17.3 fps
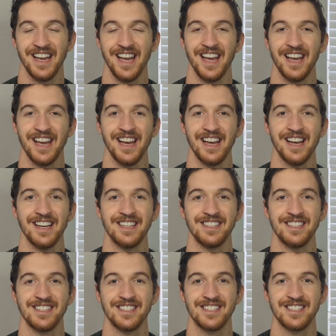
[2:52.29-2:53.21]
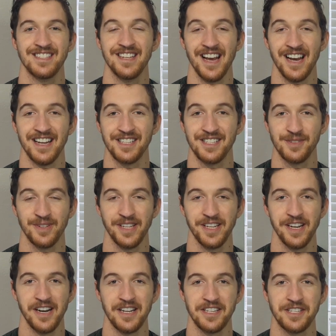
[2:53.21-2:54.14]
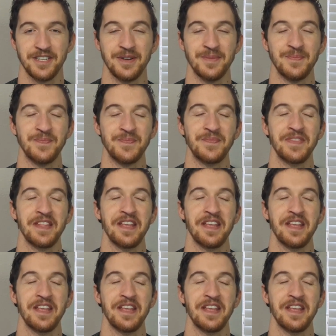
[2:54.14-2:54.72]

And yeah, it's really awesome.